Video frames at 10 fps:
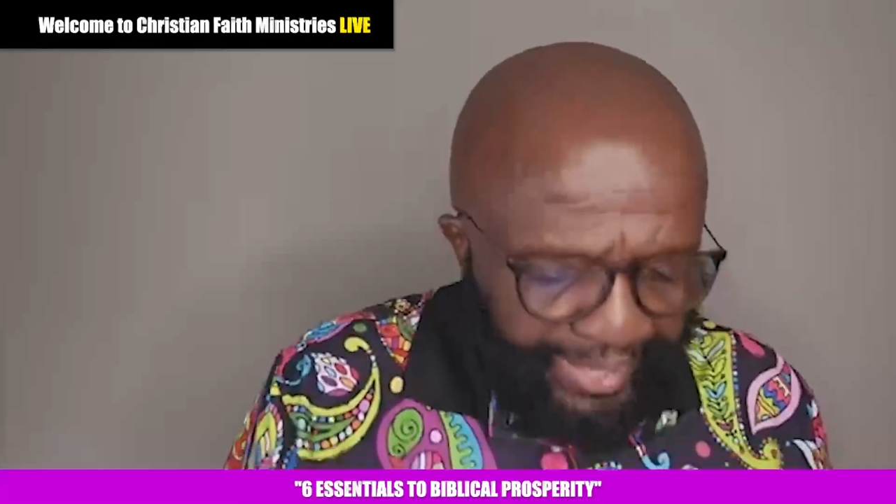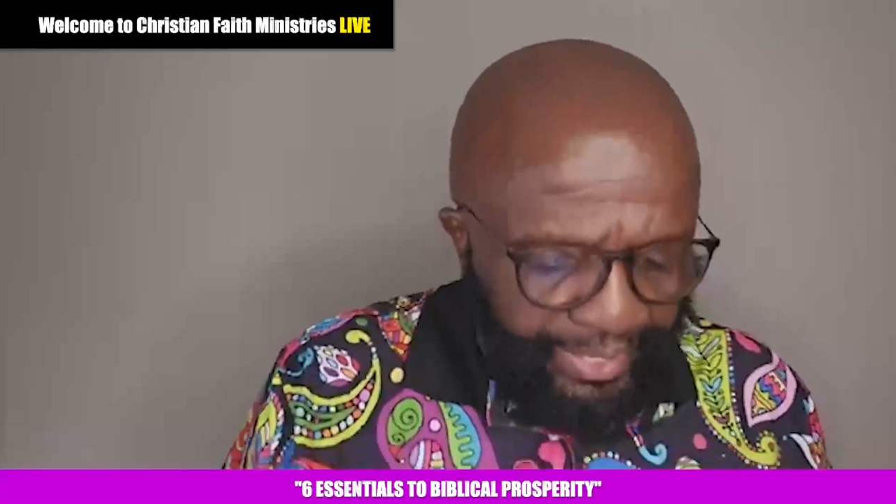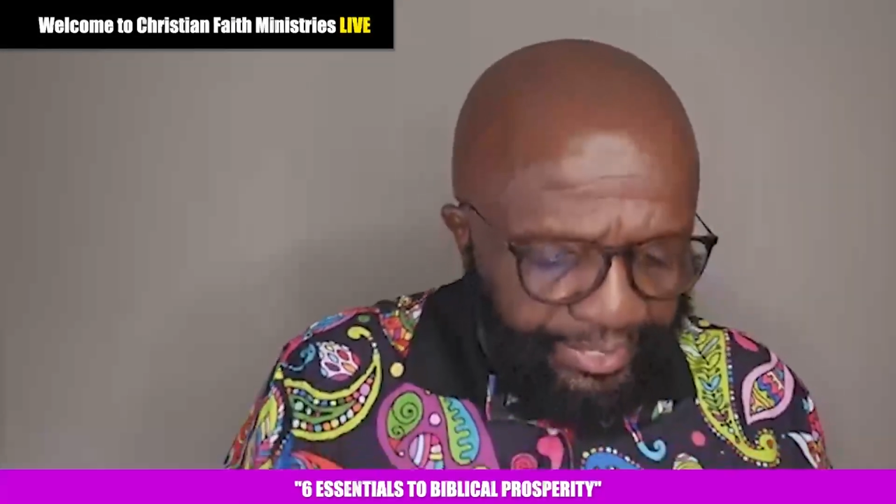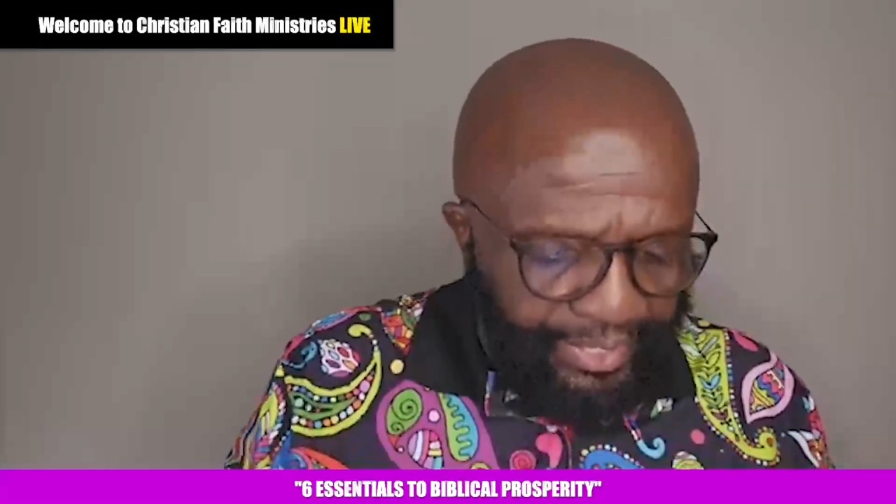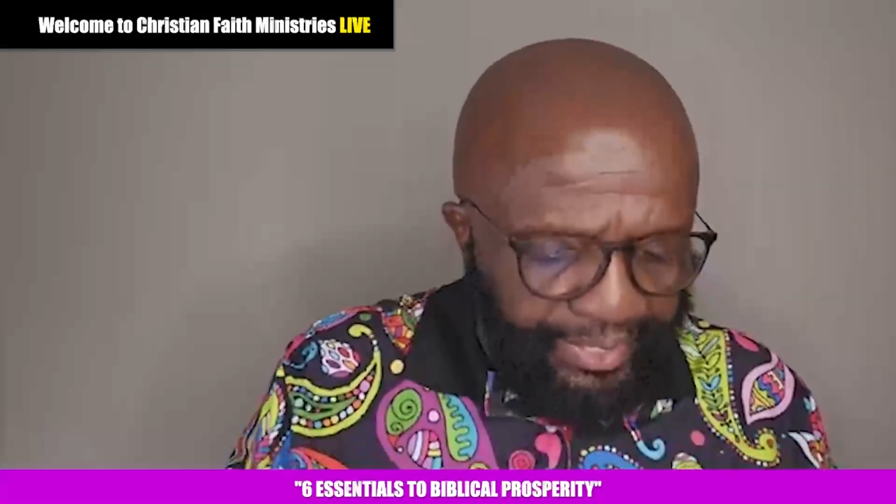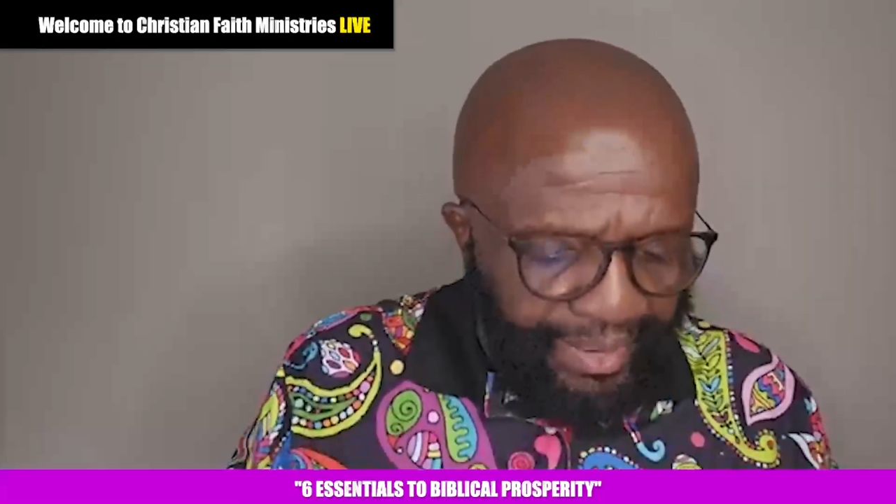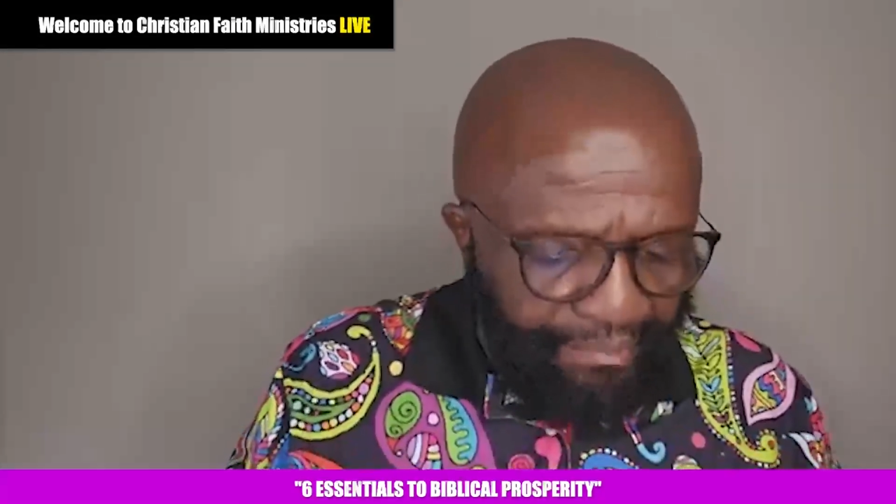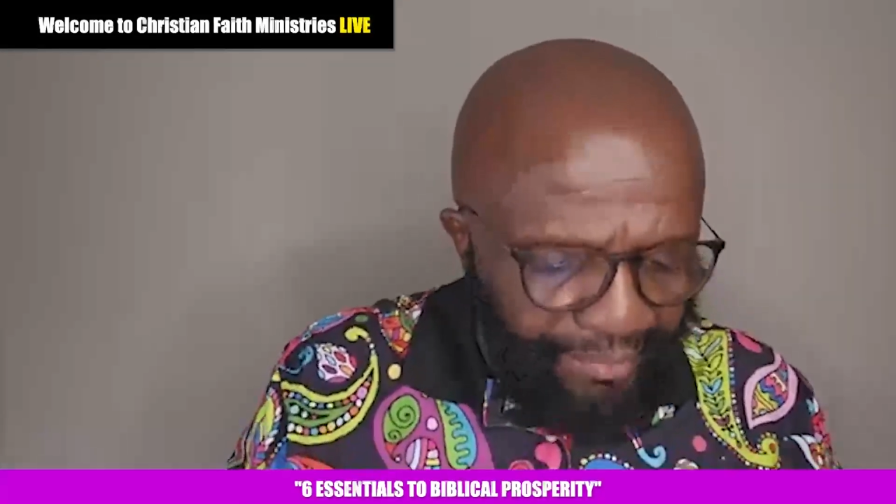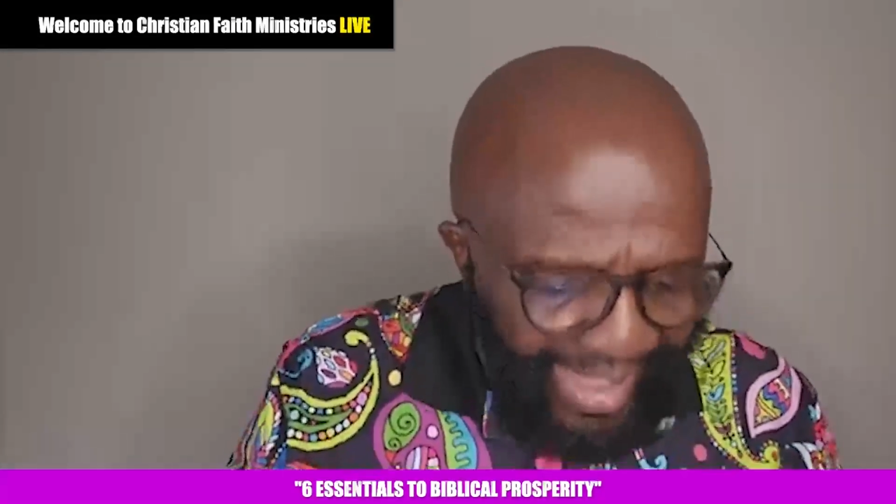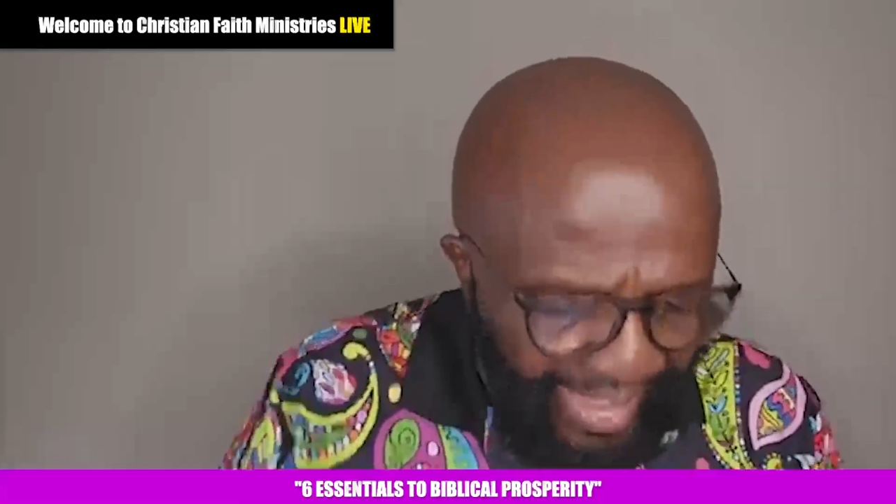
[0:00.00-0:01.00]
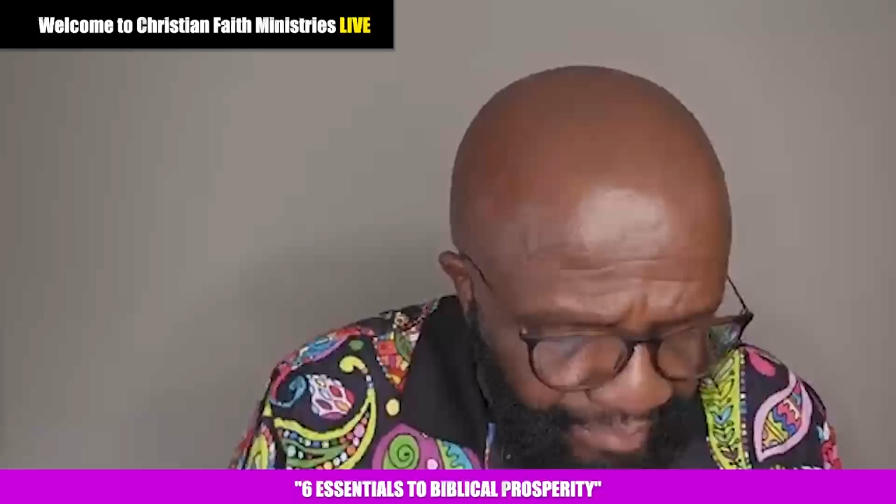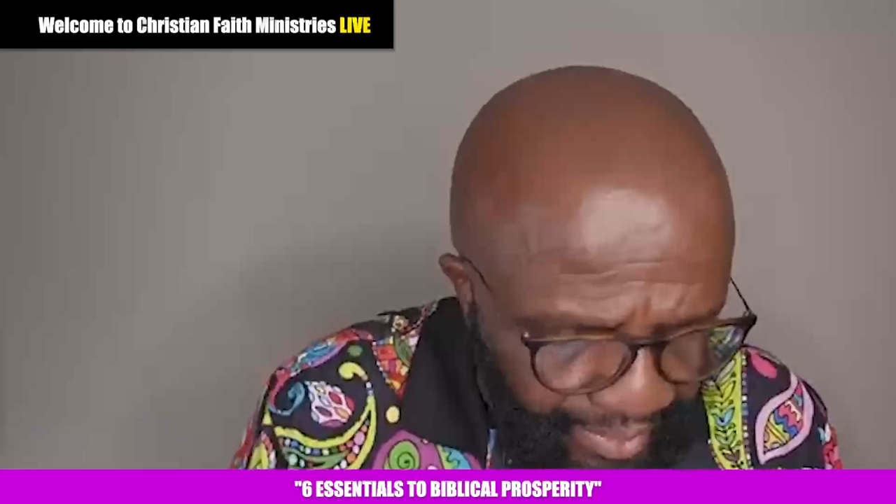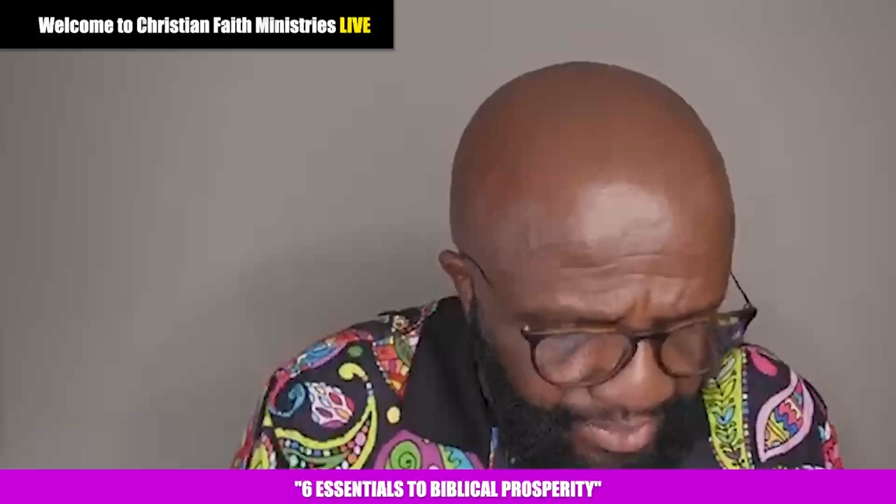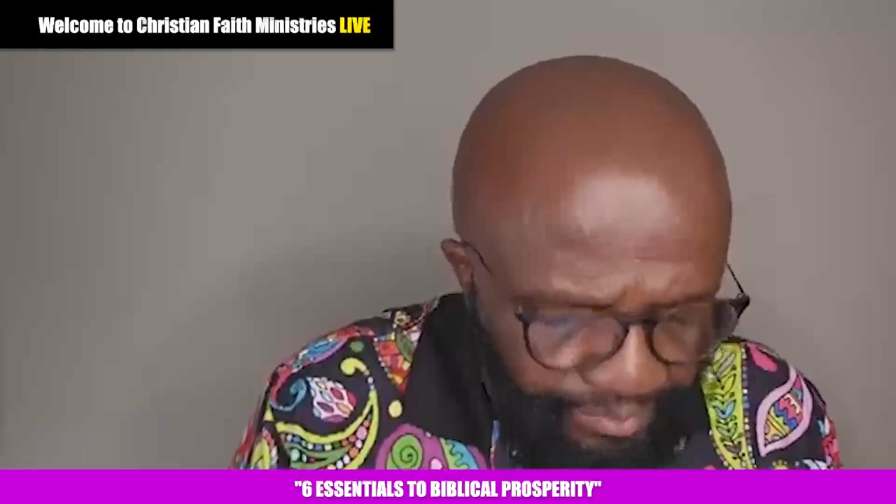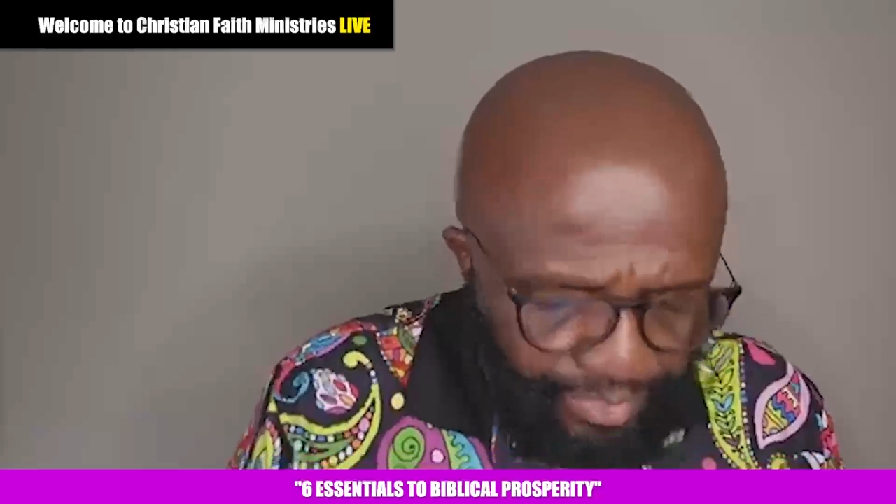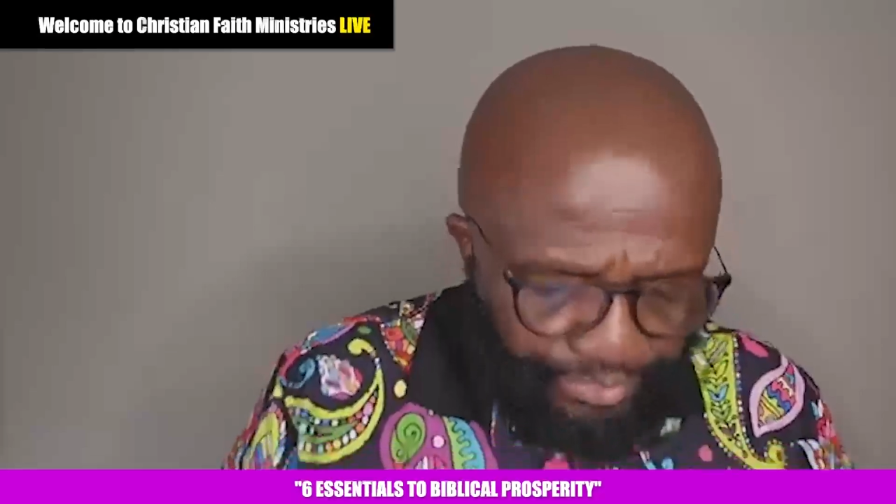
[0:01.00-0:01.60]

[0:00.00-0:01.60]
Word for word: and in the commandments